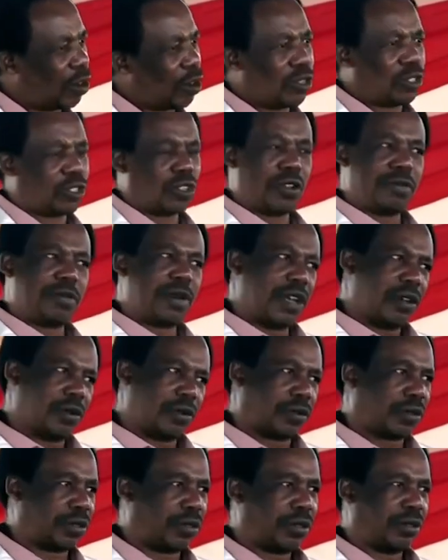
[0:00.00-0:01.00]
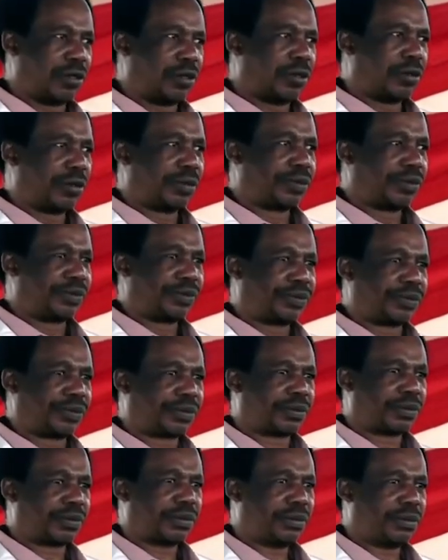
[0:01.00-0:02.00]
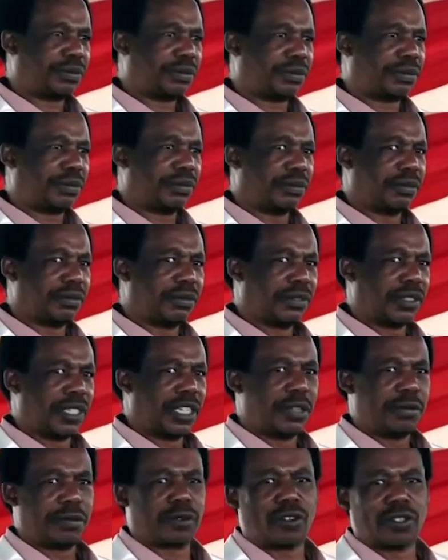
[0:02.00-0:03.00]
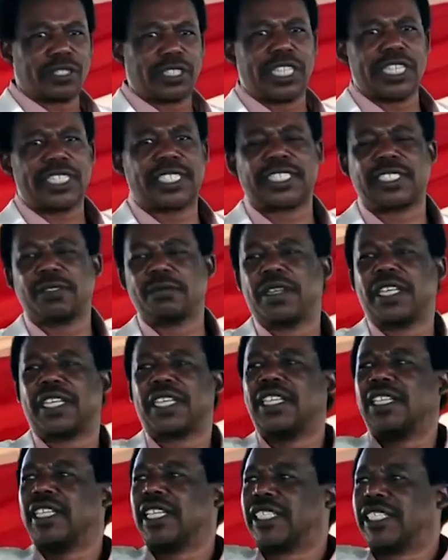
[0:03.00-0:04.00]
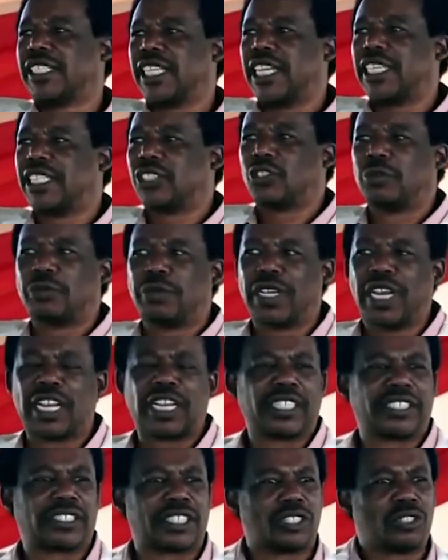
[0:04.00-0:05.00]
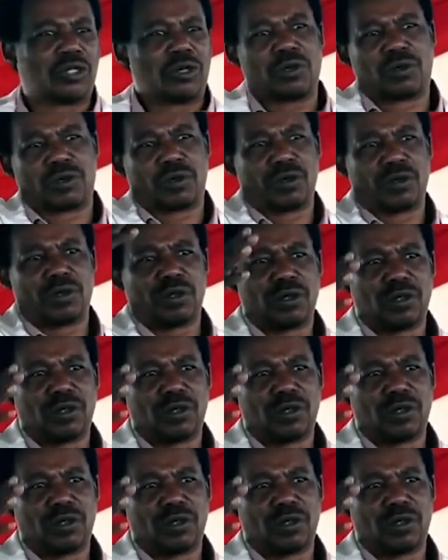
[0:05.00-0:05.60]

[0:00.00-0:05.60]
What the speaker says: your mouth. Because this is making the church to be like it's a joke.